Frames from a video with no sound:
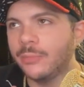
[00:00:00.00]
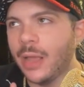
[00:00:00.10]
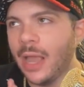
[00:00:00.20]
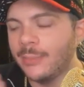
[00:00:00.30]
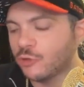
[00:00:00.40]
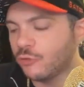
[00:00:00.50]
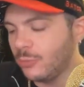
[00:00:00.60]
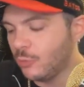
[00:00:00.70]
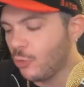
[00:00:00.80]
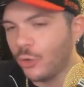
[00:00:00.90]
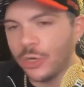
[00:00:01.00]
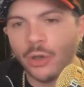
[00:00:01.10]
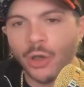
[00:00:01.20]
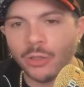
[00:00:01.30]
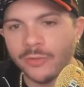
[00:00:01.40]
I'm screen recording
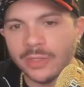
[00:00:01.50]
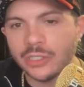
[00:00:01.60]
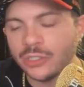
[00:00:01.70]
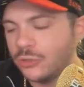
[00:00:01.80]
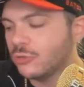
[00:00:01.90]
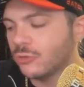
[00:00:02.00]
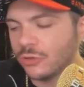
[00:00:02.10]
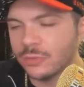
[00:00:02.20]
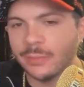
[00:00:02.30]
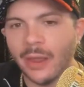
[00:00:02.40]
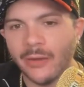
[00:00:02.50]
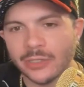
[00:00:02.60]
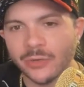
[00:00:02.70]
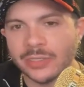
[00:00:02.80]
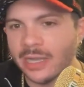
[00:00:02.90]
all of this too, so of course my battery's
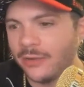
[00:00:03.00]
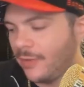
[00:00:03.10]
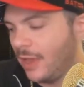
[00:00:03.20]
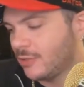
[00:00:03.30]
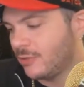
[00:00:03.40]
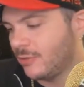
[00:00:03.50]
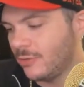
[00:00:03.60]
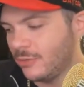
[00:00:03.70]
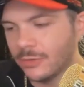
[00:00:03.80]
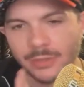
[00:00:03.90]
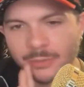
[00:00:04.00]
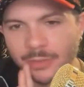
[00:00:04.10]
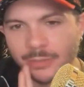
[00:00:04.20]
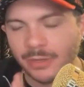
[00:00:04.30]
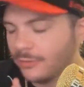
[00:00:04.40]
going down faster. If you're looking at my
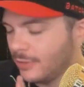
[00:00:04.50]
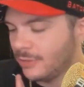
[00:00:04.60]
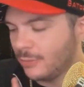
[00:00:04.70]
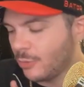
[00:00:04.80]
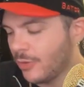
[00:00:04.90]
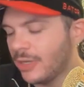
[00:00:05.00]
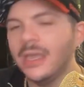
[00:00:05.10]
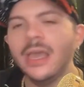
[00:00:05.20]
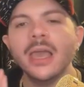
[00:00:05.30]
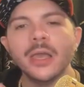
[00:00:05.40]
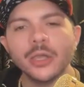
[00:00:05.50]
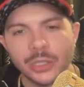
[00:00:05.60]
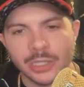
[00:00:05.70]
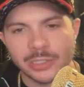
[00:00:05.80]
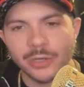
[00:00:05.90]
battery, don't worry, it
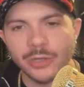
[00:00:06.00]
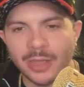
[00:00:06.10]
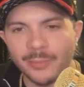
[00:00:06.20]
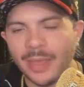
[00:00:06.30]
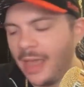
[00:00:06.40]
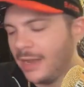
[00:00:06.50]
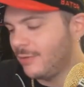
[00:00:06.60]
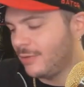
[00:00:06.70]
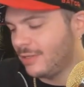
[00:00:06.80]
doesn't go that bad.